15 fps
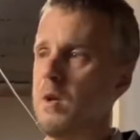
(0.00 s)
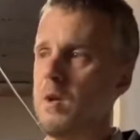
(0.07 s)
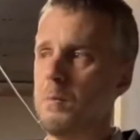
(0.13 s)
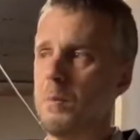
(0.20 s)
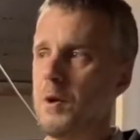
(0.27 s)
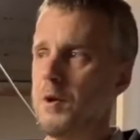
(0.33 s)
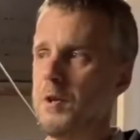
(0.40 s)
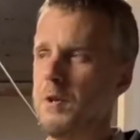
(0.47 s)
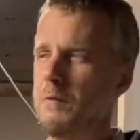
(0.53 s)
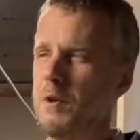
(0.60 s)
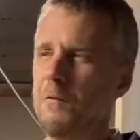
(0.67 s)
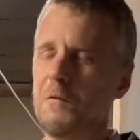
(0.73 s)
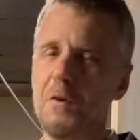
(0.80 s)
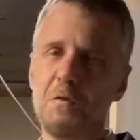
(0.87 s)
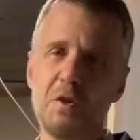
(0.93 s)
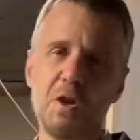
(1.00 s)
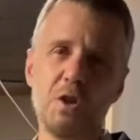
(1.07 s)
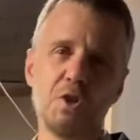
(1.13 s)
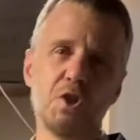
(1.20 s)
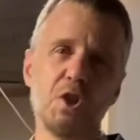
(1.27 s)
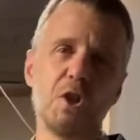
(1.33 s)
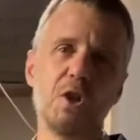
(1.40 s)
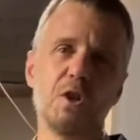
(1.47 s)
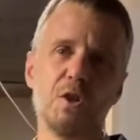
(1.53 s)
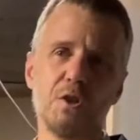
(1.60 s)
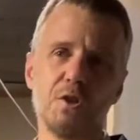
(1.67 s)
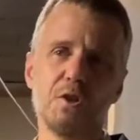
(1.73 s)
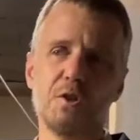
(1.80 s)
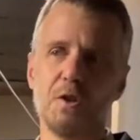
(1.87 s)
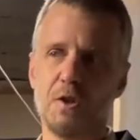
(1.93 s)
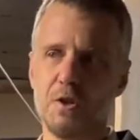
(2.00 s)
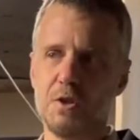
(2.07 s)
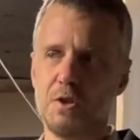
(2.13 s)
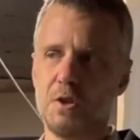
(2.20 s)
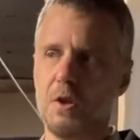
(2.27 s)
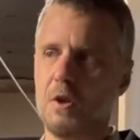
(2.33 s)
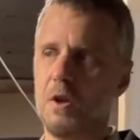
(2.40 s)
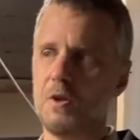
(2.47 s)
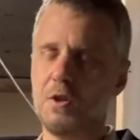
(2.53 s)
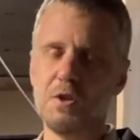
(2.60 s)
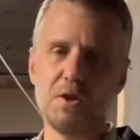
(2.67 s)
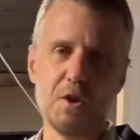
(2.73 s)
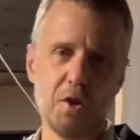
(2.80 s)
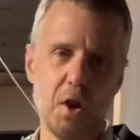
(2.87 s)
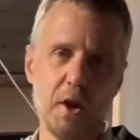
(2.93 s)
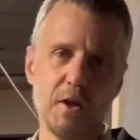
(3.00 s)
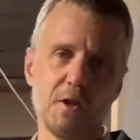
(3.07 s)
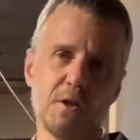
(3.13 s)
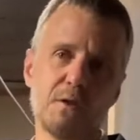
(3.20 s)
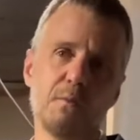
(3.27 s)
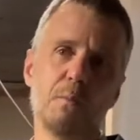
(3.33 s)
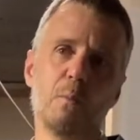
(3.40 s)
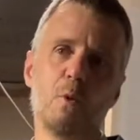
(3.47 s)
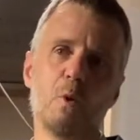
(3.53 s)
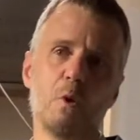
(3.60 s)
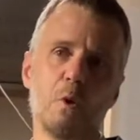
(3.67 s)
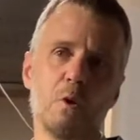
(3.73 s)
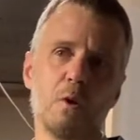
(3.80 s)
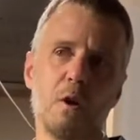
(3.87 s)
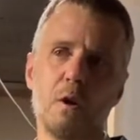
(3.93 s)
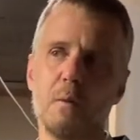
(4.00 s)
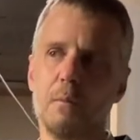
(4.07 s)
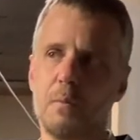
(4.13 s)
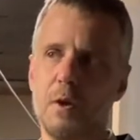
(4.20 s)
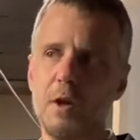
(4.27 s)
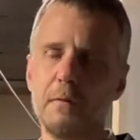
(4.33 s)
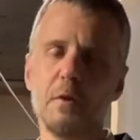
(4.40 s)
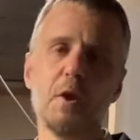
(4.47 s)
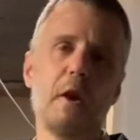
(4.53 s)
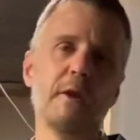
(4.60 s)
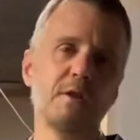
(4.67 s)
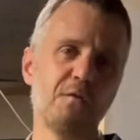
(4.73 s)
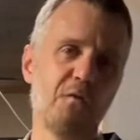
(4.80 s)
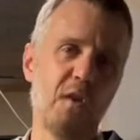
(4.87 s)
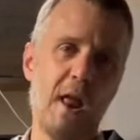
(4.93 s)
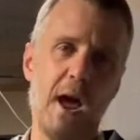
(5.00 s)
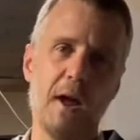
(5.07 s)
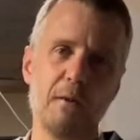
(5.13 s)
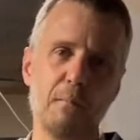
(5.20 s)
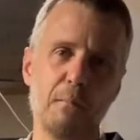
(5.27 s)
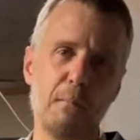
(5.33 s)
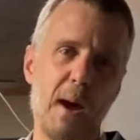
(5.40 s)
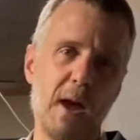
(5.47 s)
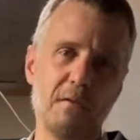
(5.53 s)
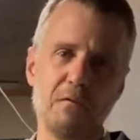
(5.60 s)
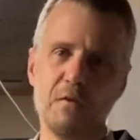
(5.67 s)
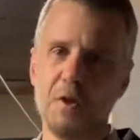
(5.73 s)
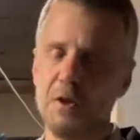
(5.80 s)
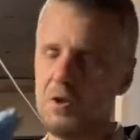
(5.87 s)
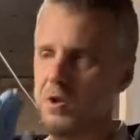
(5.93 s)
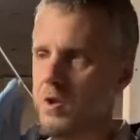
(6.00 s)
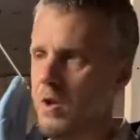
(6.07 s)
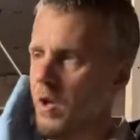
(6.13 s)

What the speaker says: But even a 15 sheen is just a nice, more kind of a nice flat matte finish.